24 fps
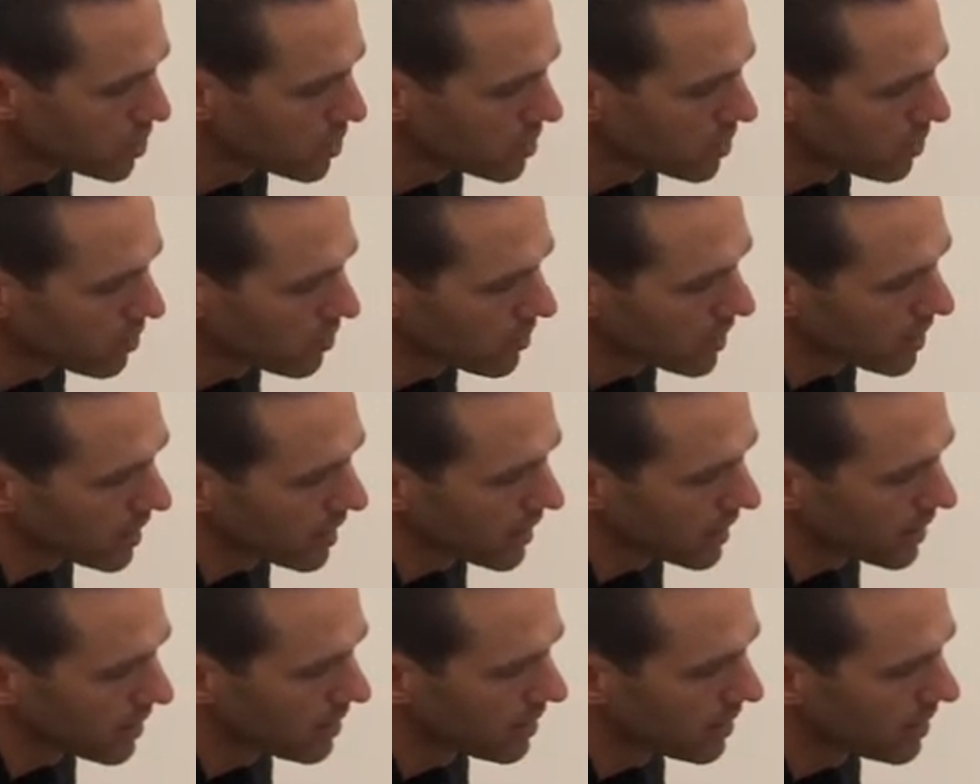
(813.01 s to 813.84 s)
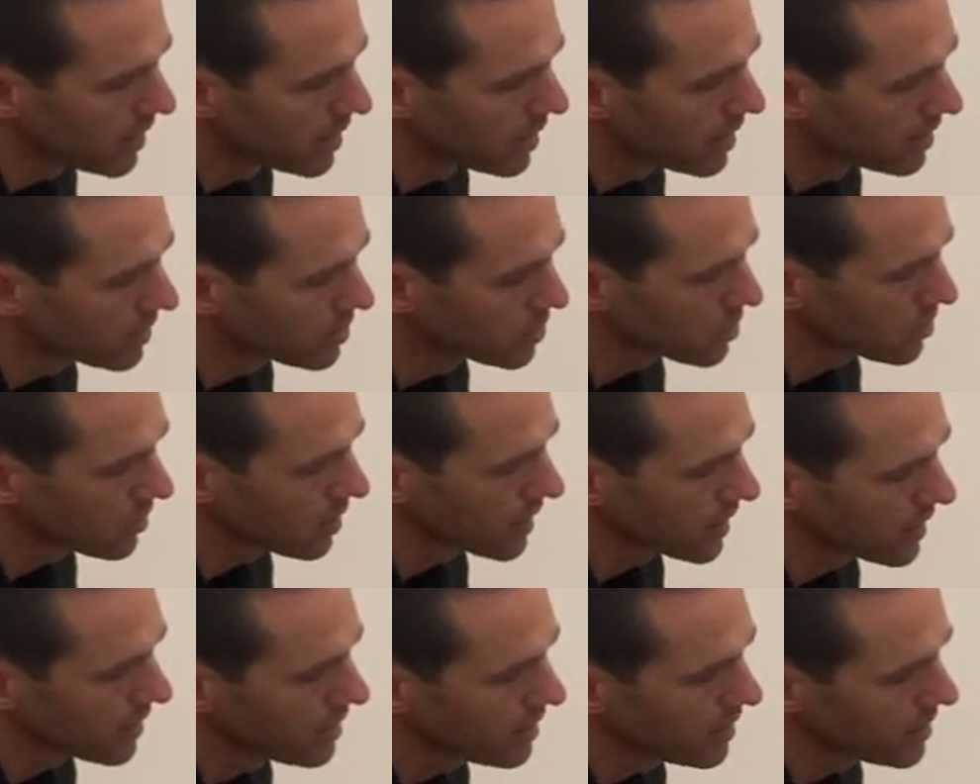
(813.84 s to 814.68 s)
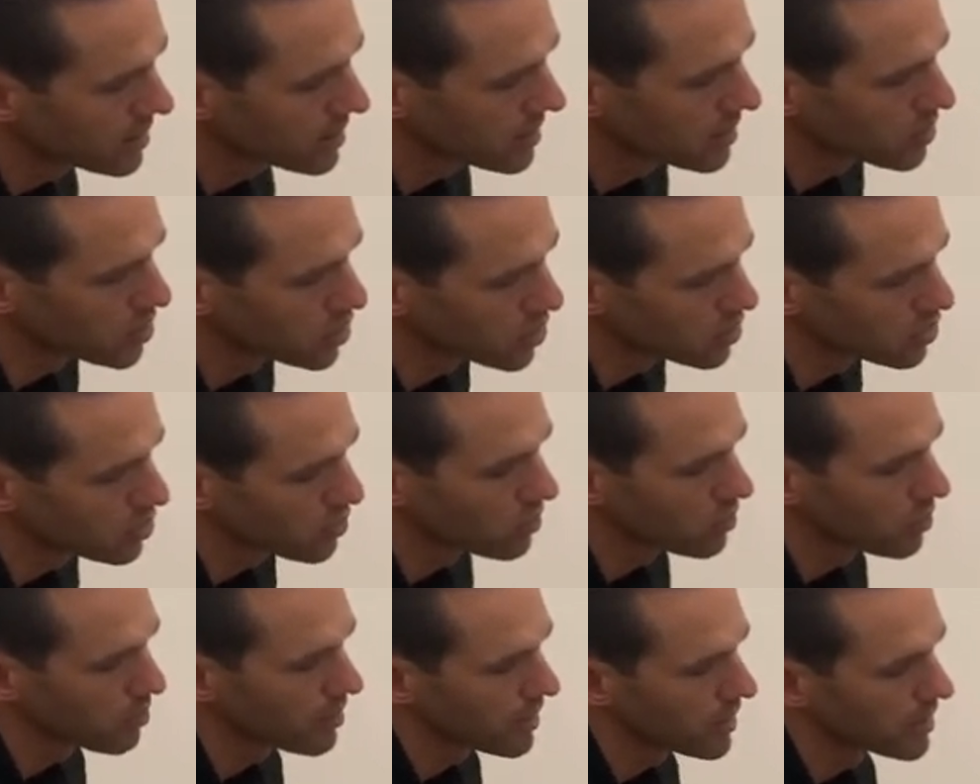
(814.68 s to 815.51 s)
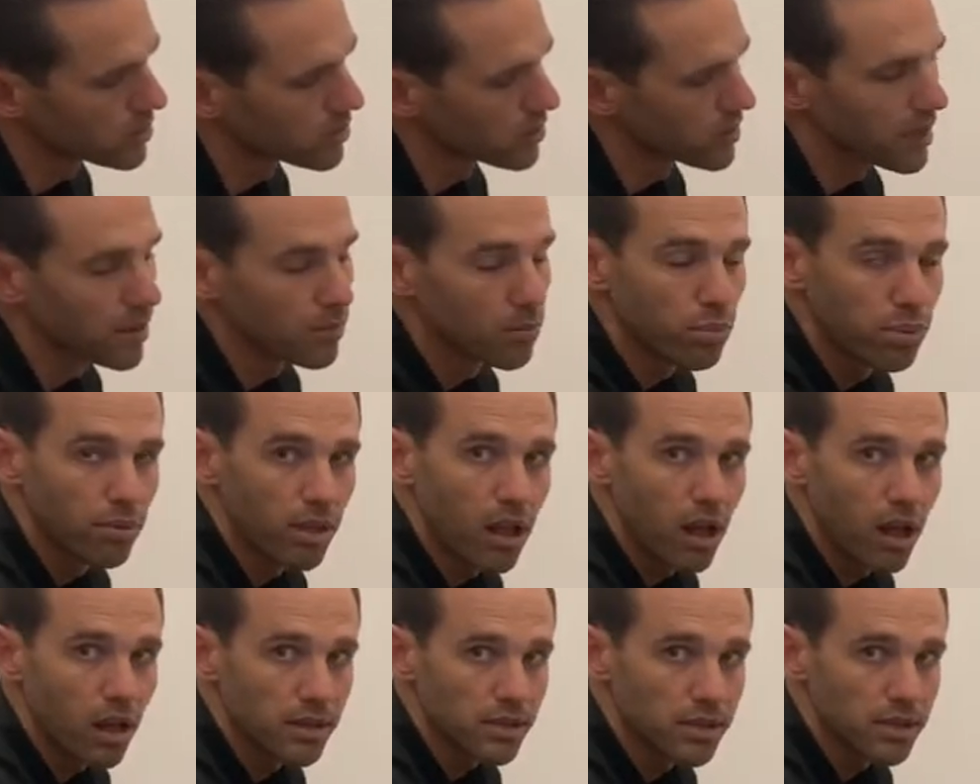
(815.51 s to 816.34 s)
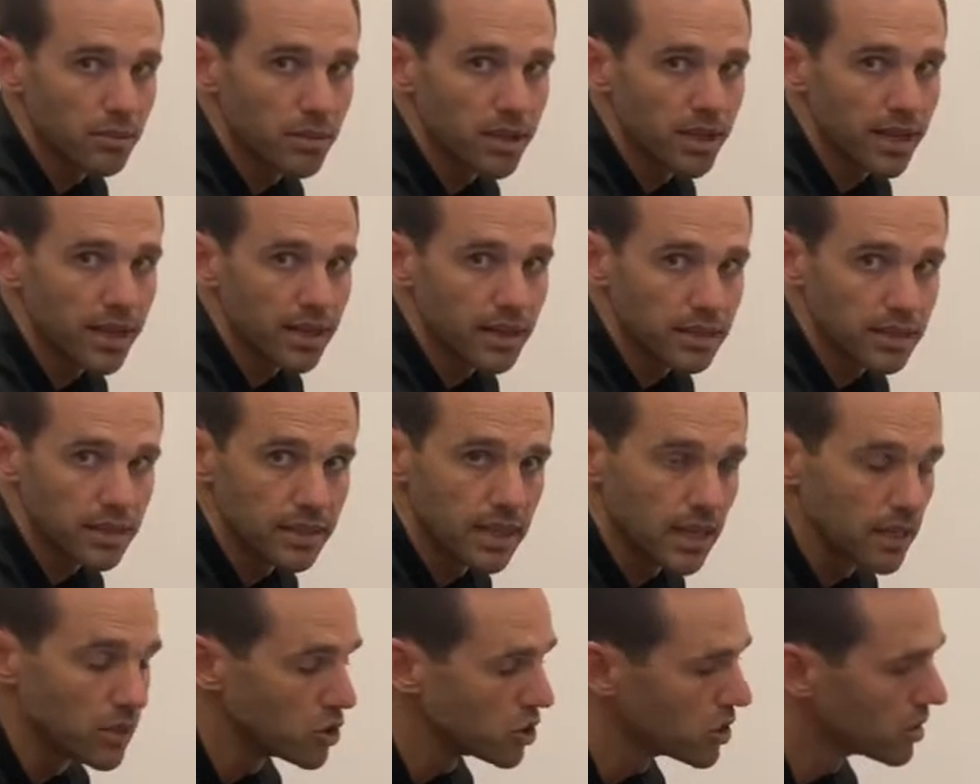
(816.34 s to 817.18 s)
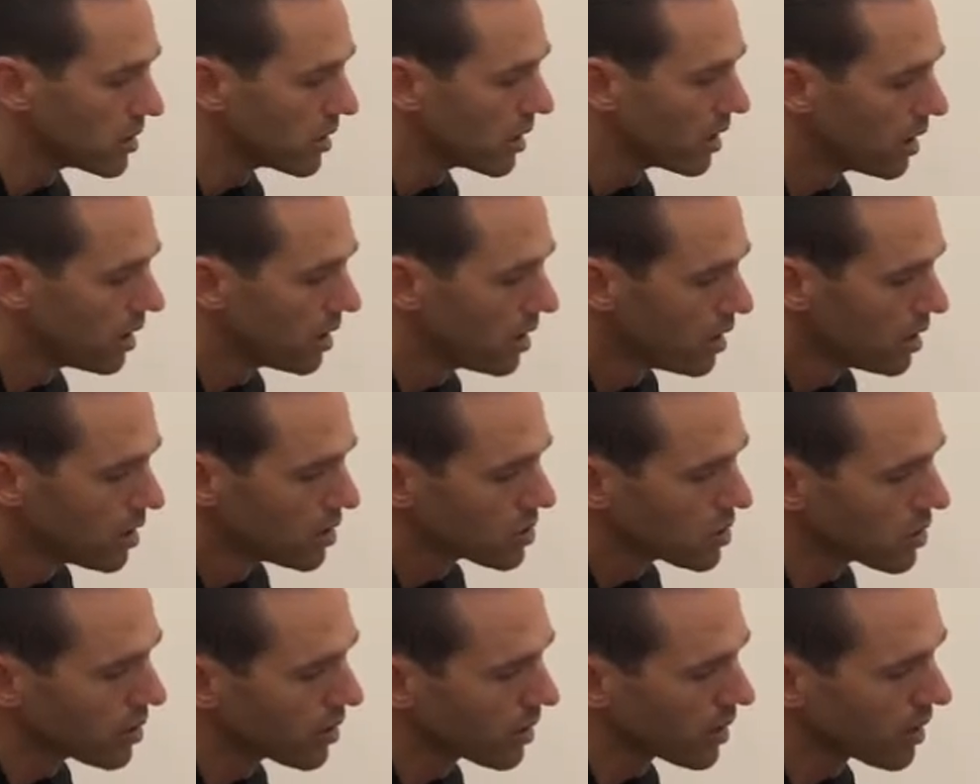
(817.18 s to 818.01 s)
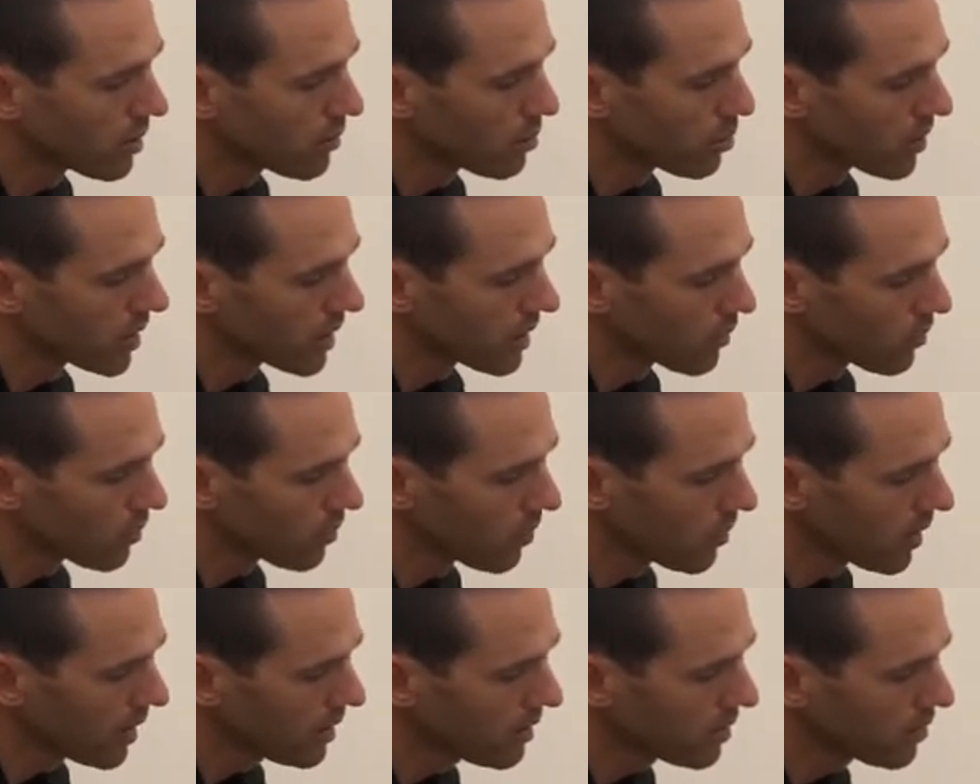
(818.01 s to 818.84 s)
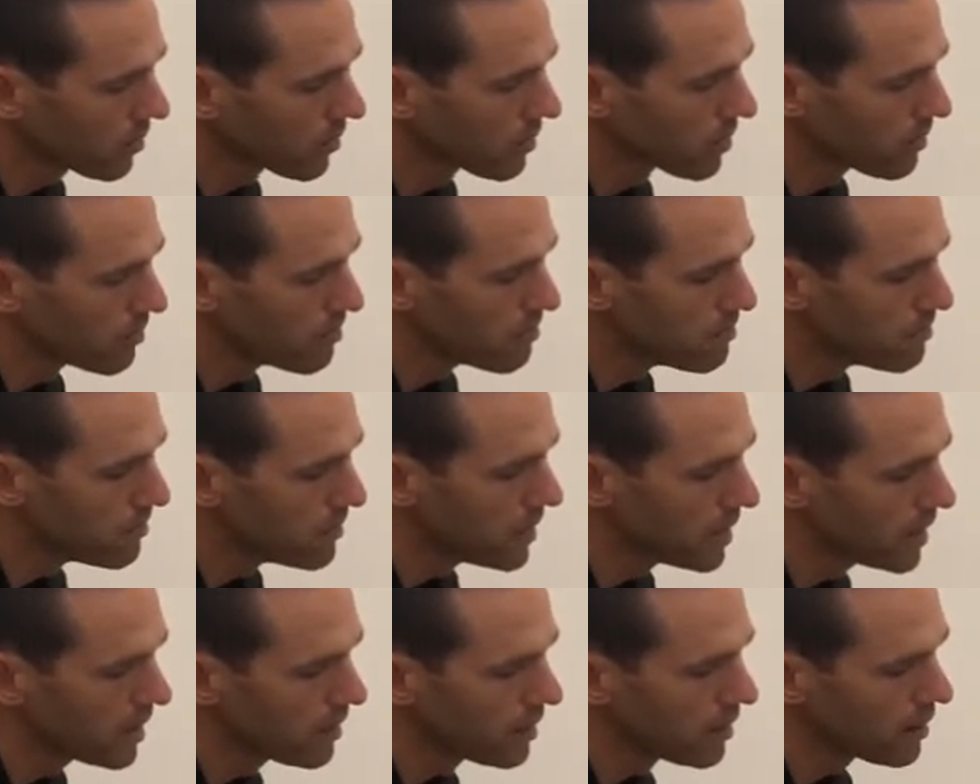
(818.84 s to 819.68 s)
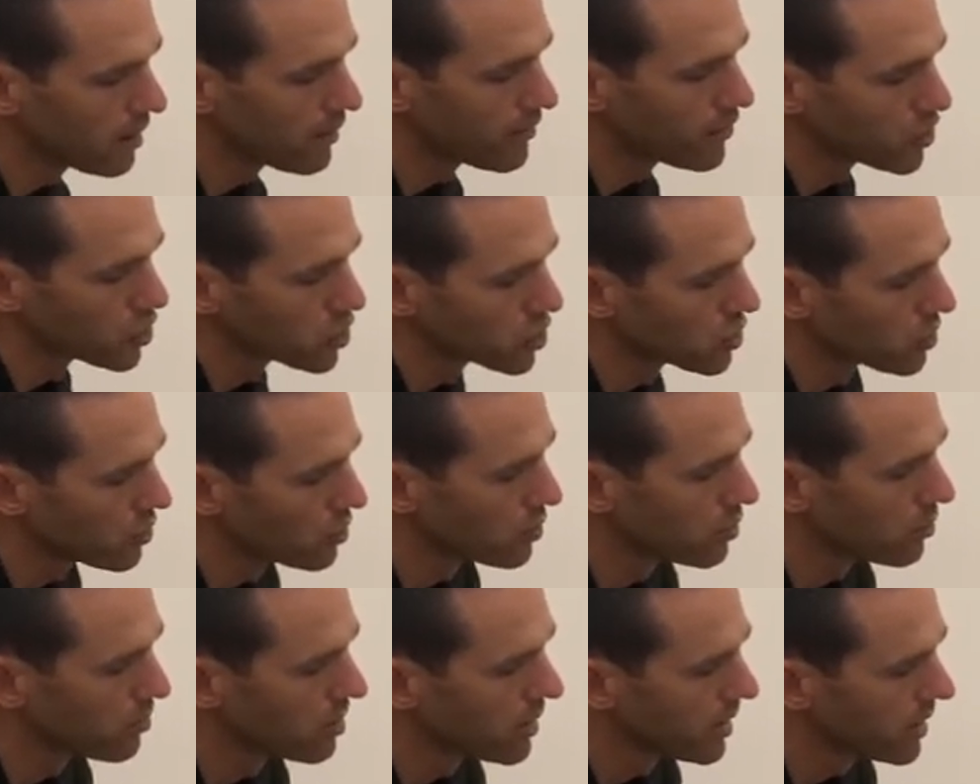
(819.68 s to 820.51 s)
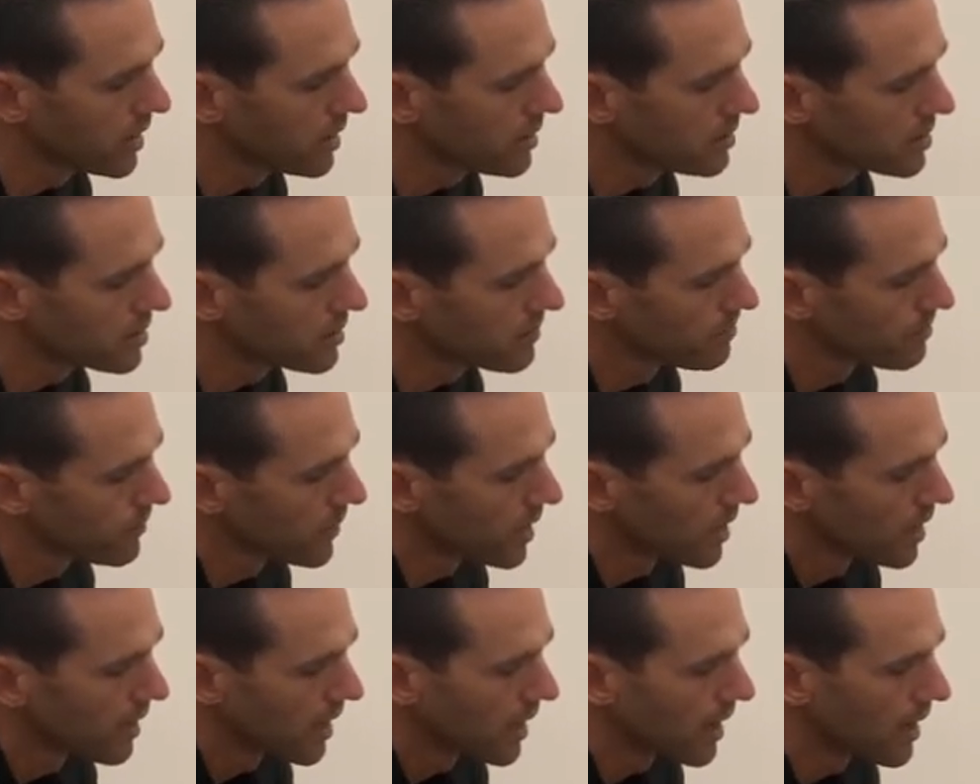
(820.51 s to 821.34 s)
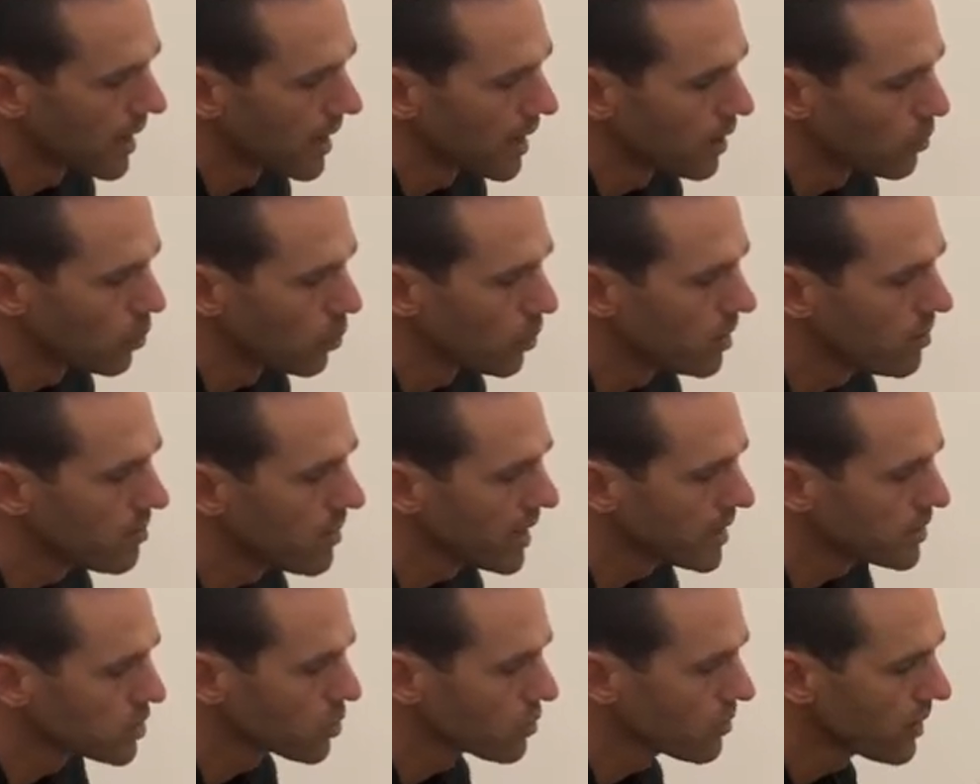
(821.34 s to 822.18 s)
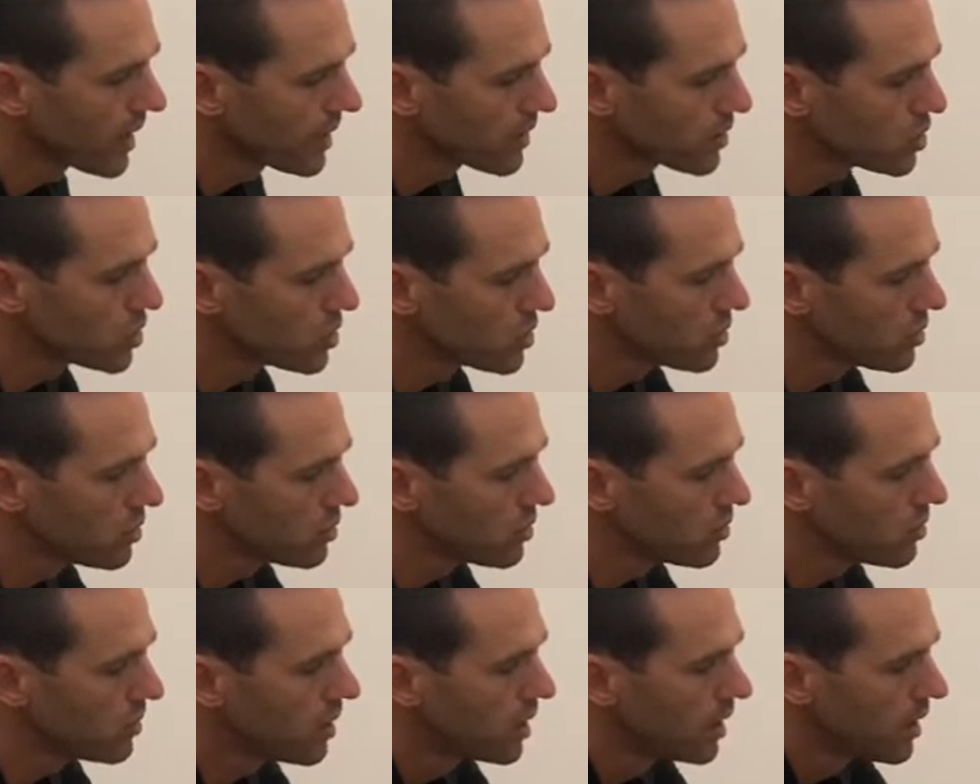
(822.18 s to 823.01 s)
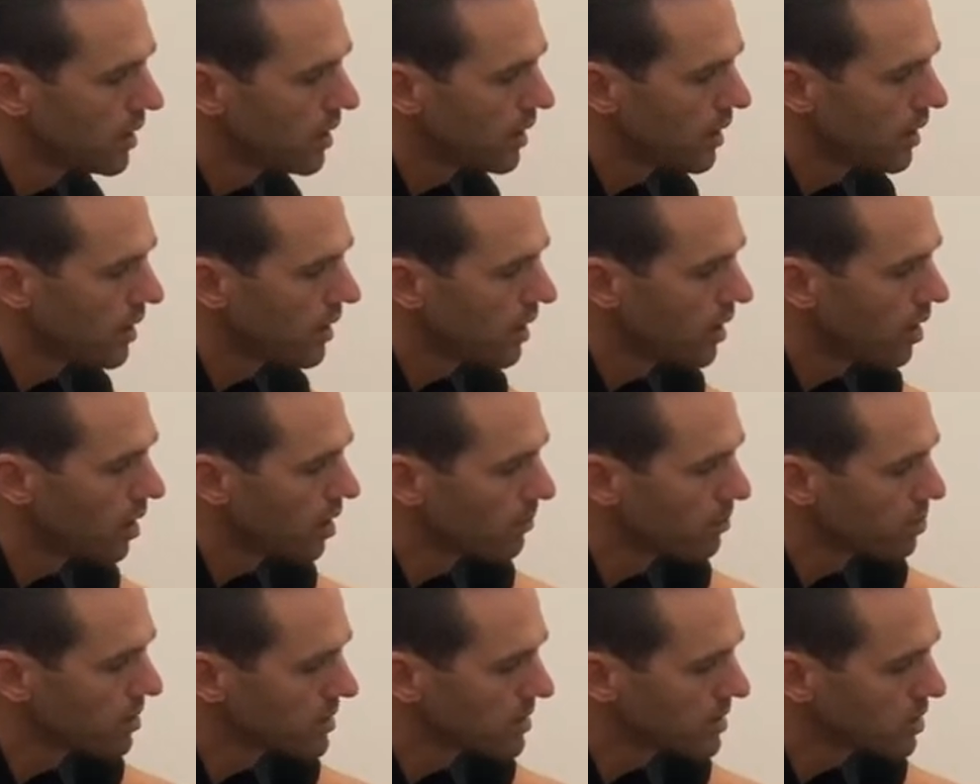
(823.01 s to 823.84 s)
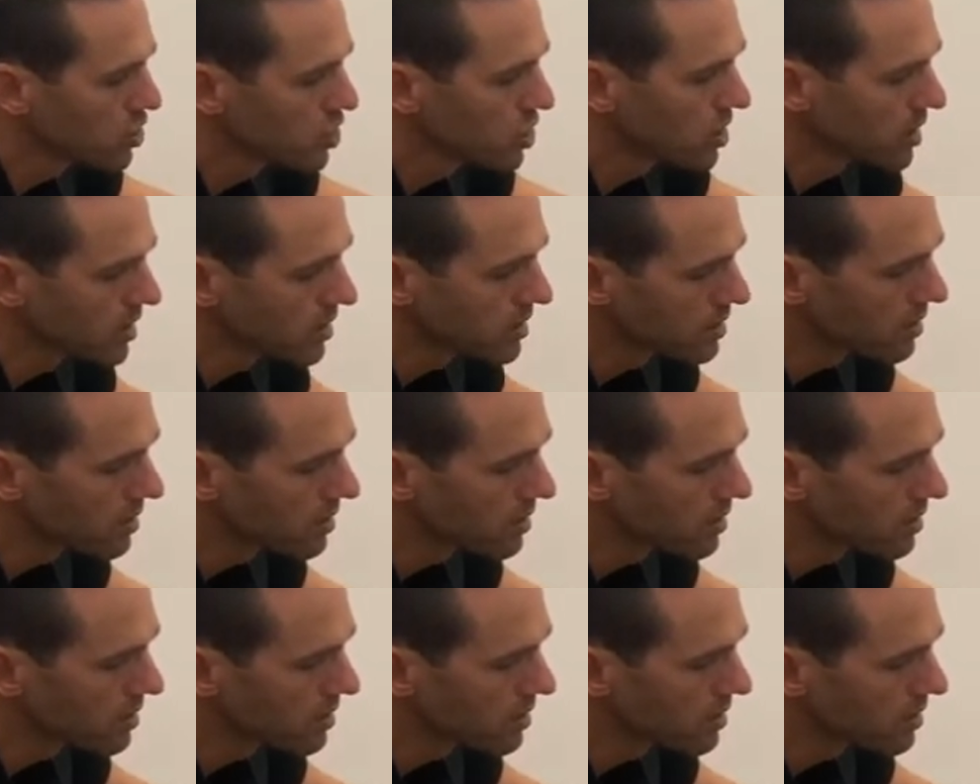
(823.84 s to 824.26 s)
You don't want it like this or like this because your shoulder blades will then block some of that extension. So you're gonna bring it right through the middle of your shoulder blades. And we might direct you on positioning.